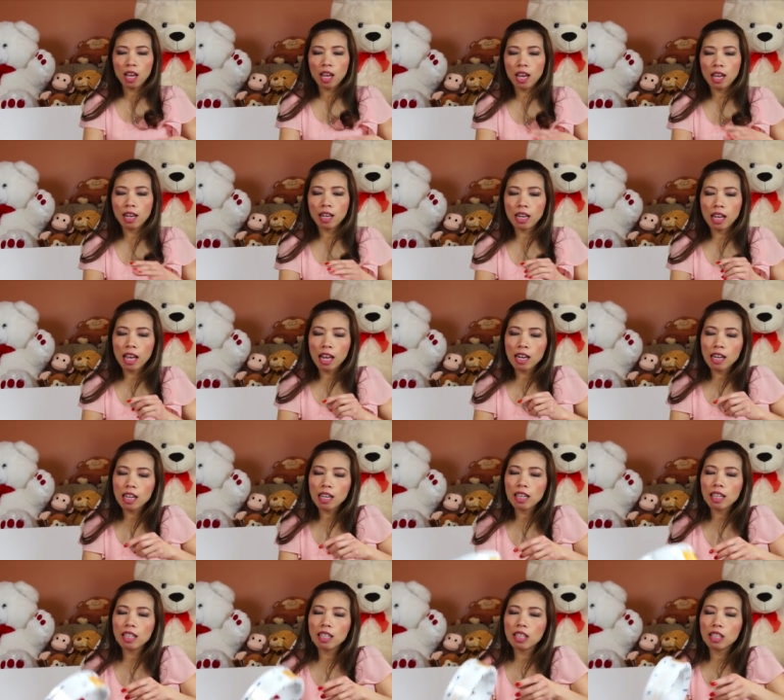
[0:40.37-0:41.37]
and then
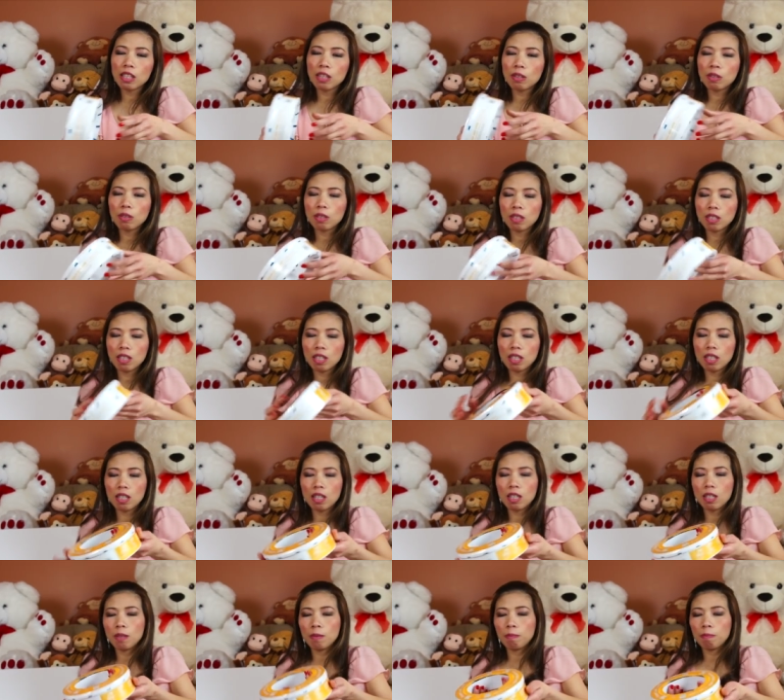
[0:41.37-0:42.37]
I'm gonna use
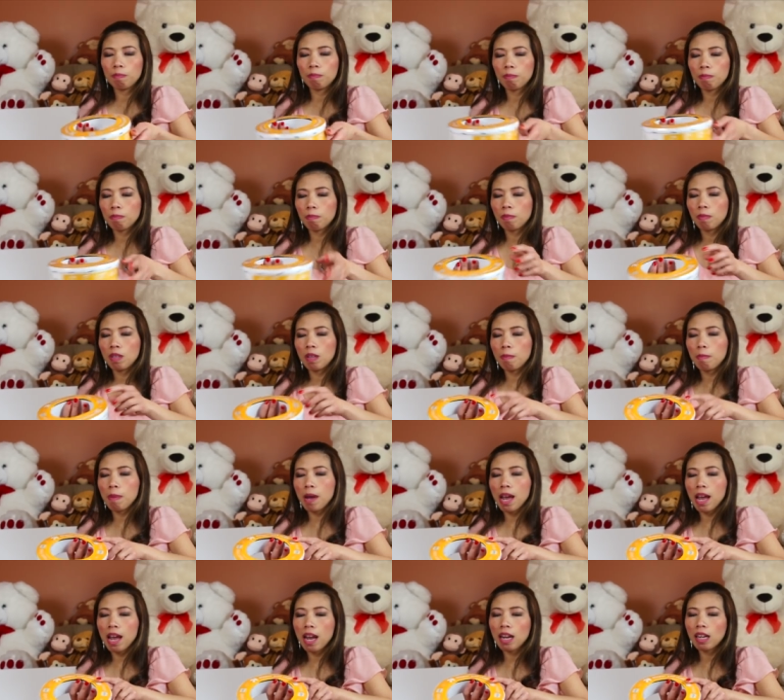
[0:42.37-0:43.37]
the um, the
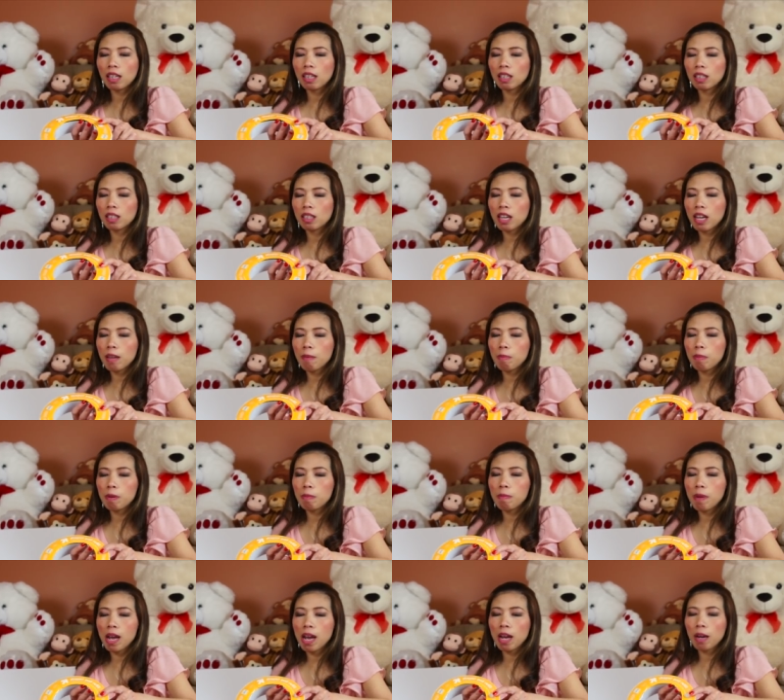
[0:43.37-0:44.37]
bag diaper
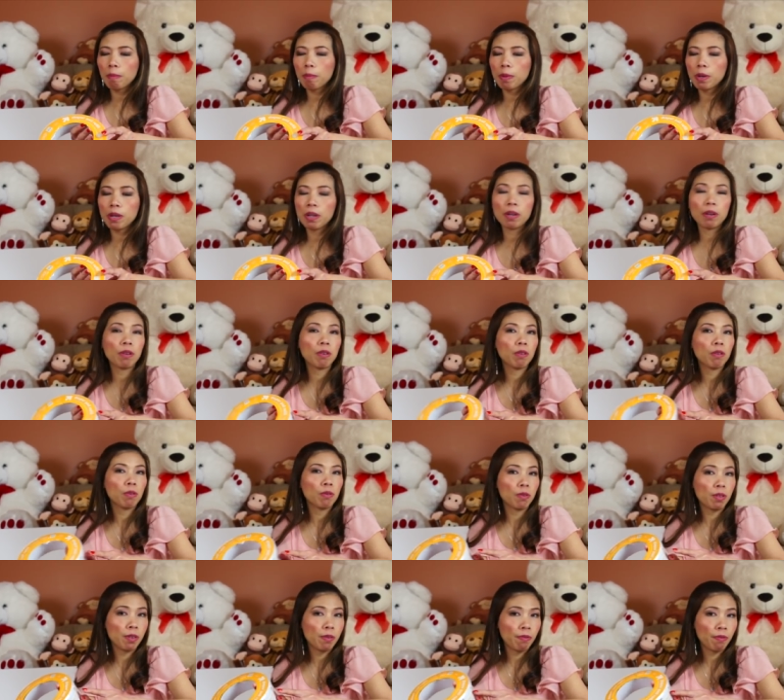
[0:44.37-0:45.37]
bag pail
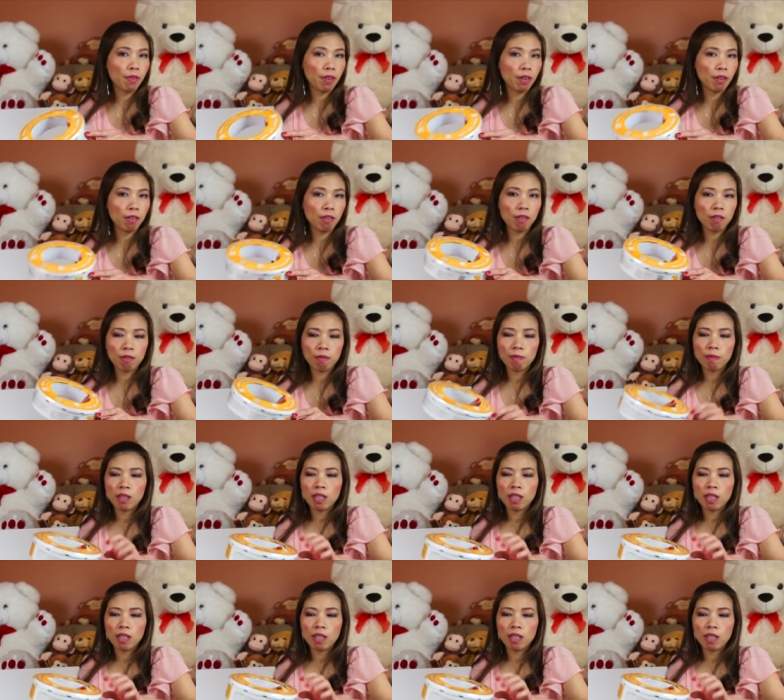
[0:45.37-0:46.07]
refill